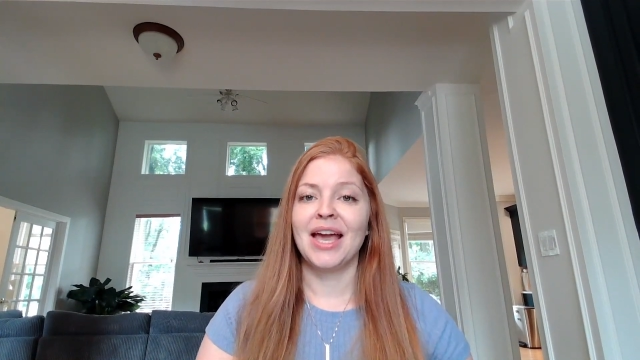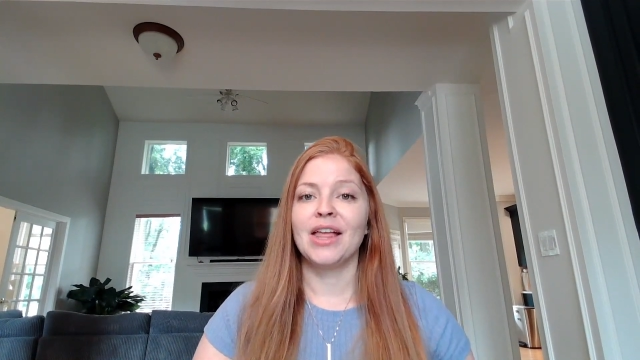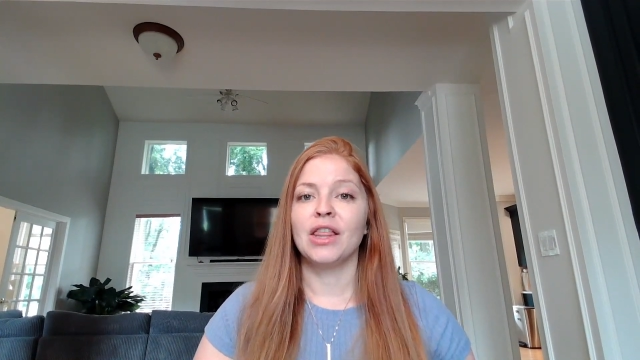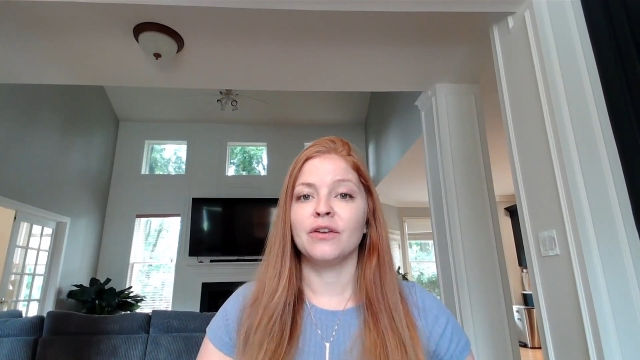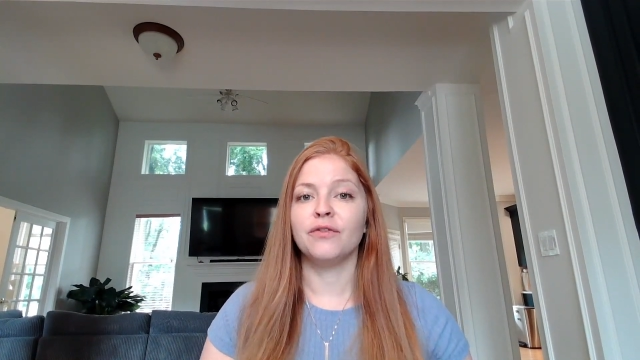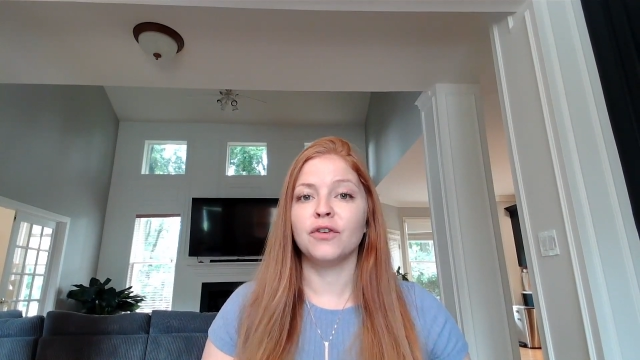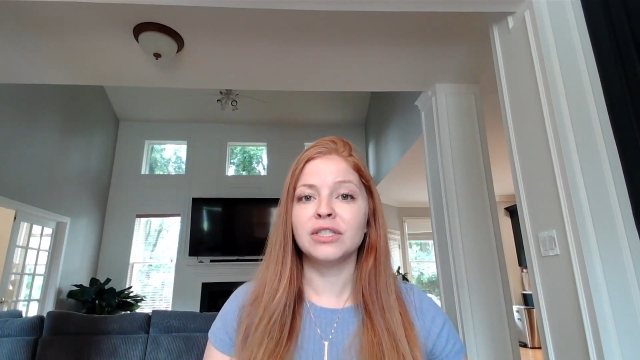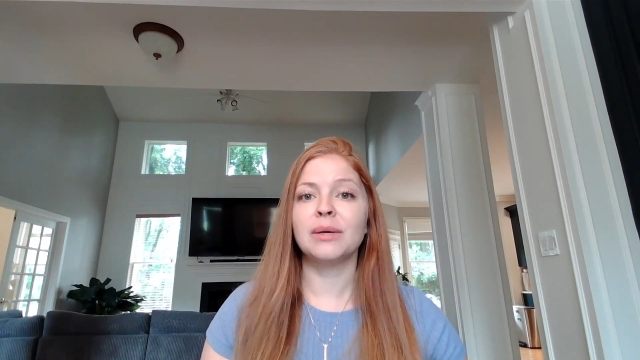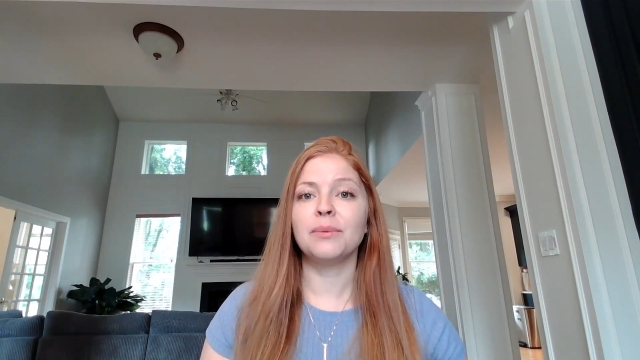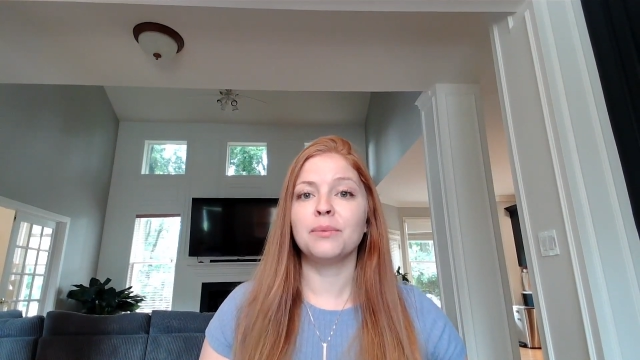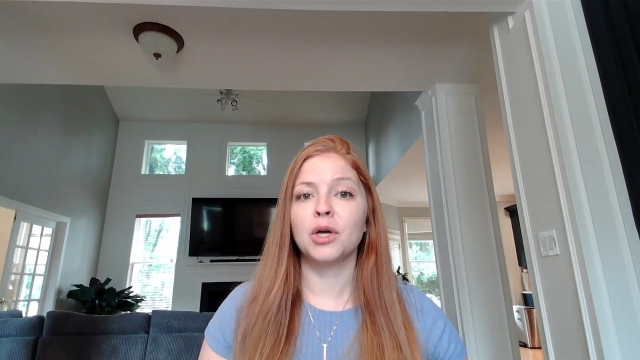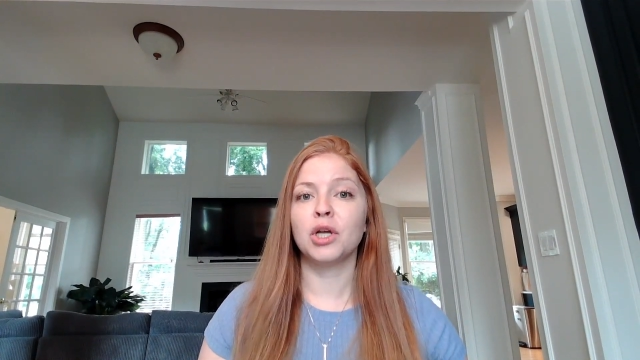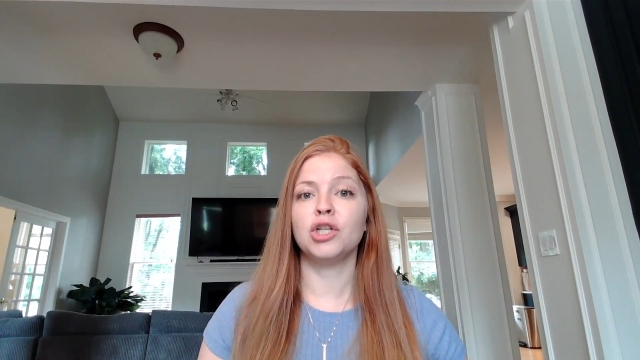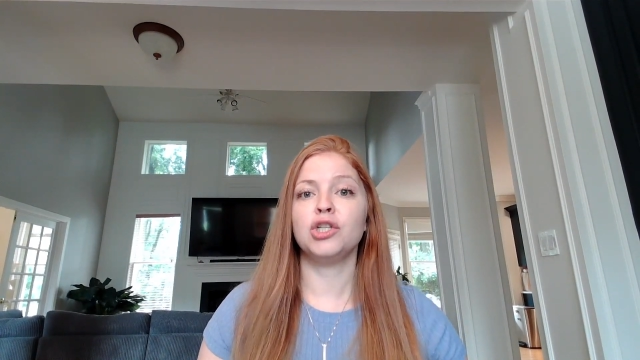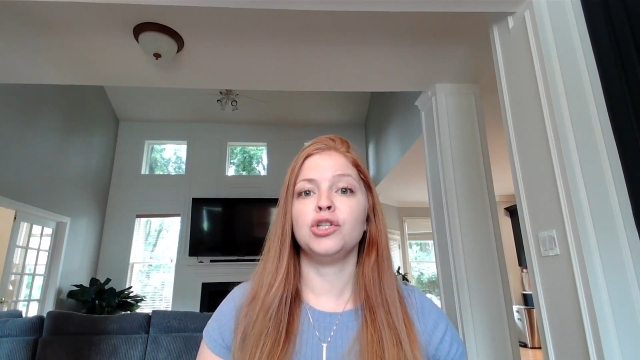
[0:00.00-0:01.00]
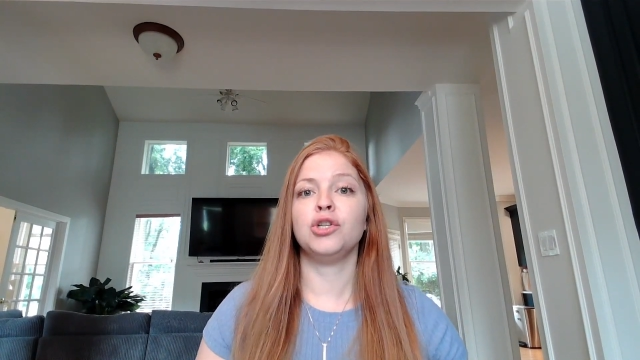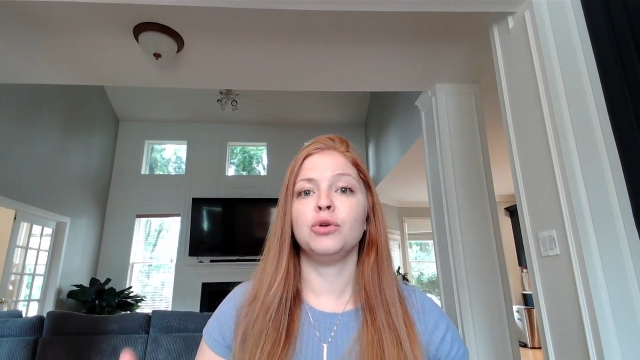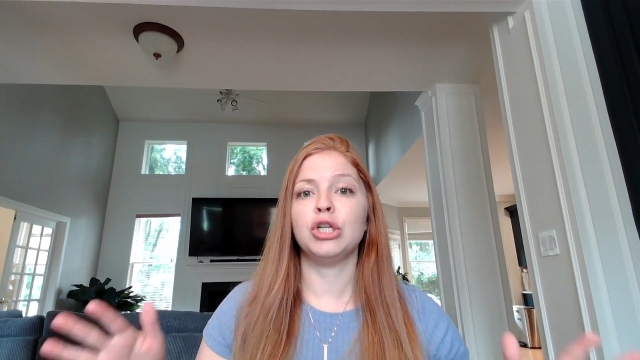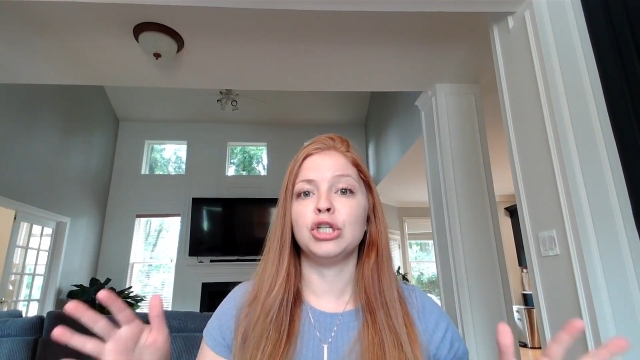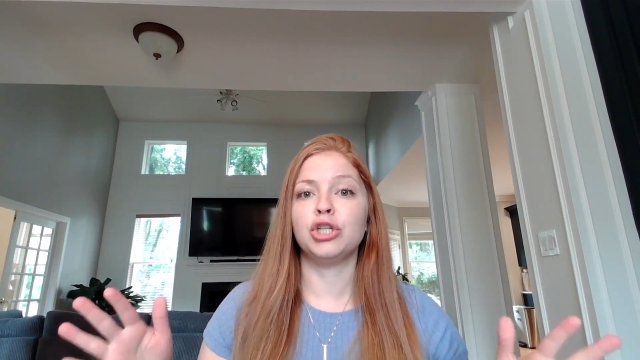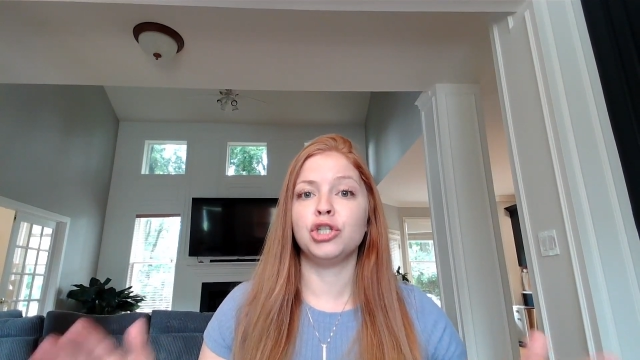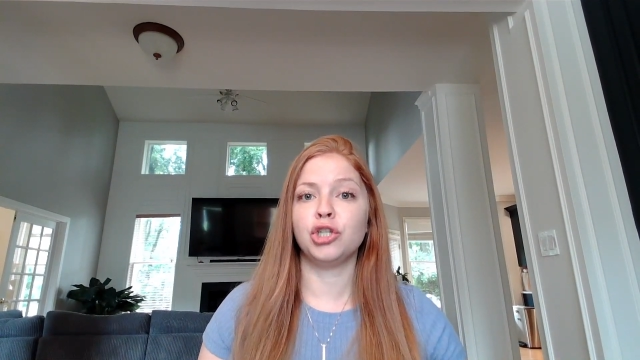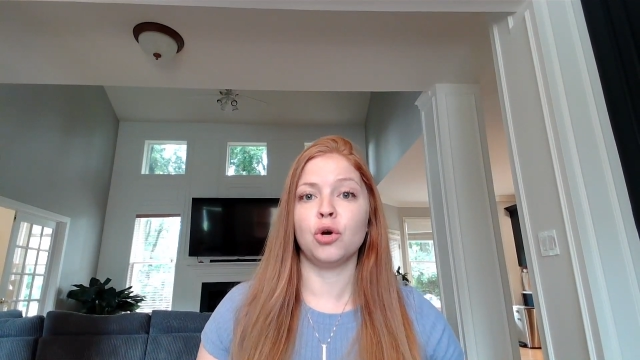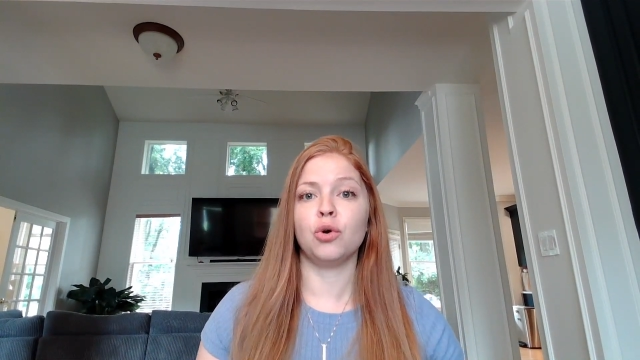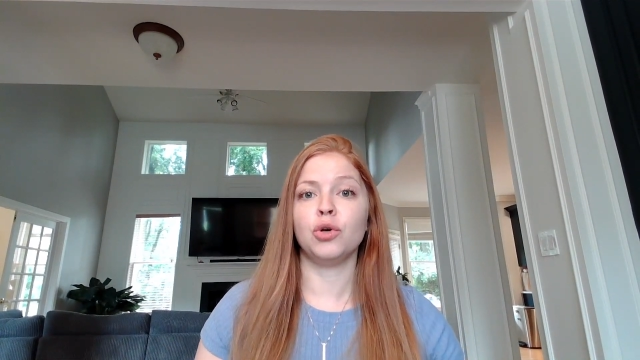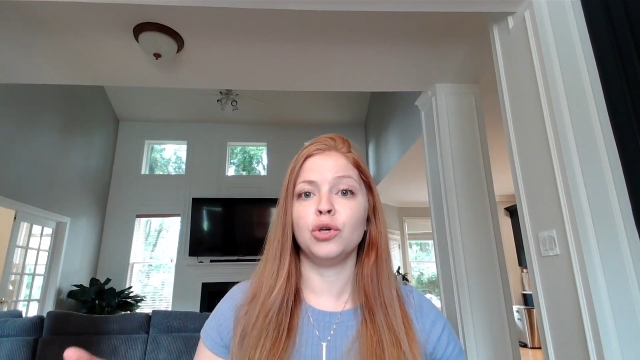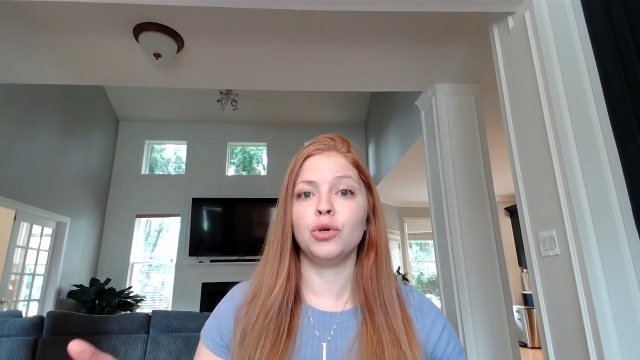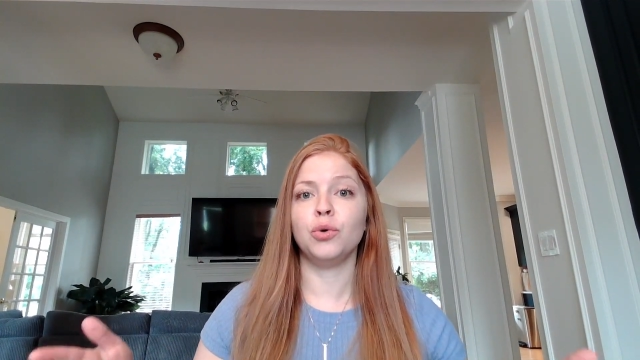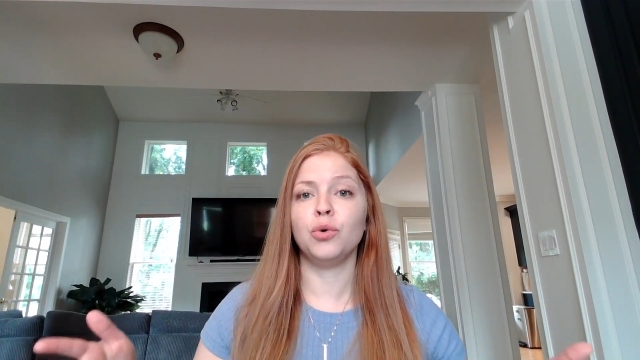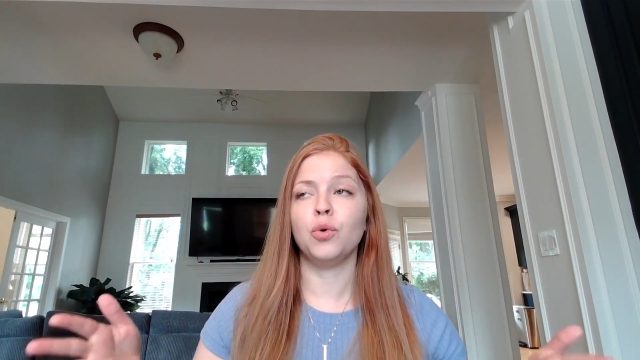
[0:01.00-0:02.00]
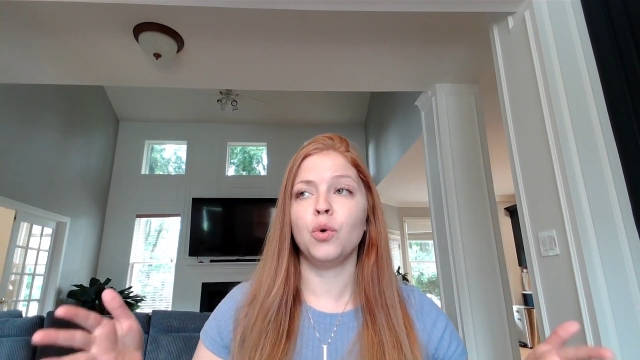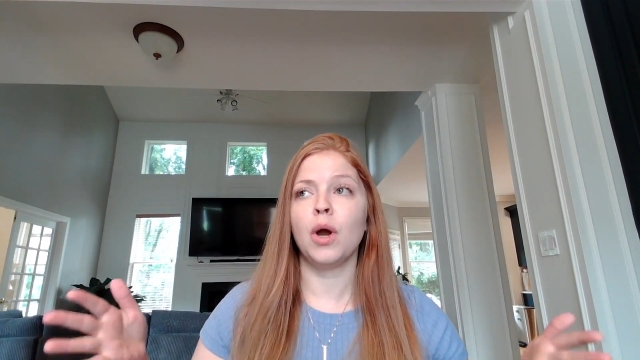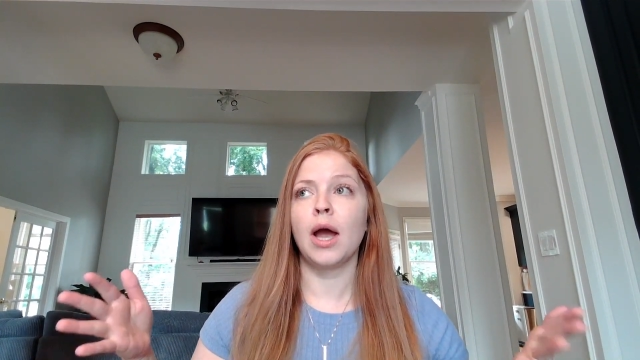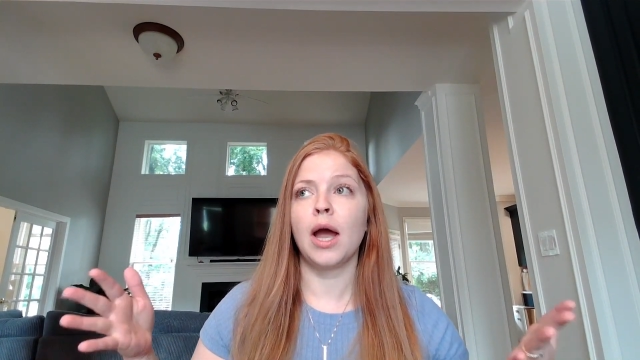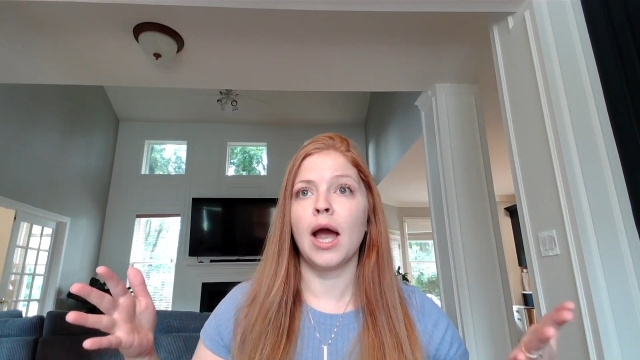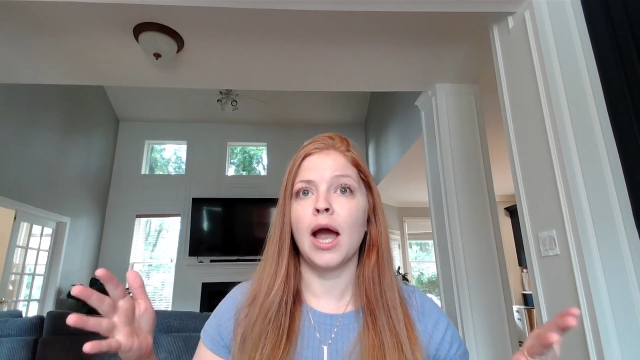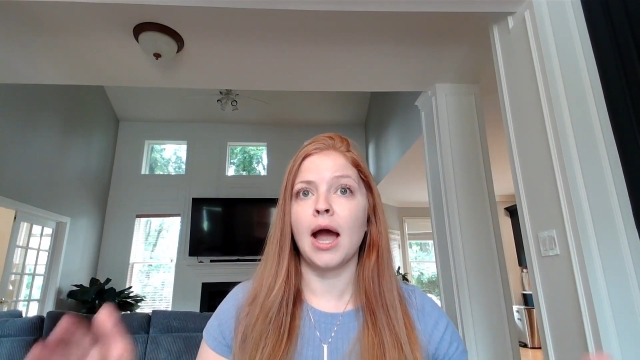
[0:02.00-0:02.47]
The first step I'm going to do is show you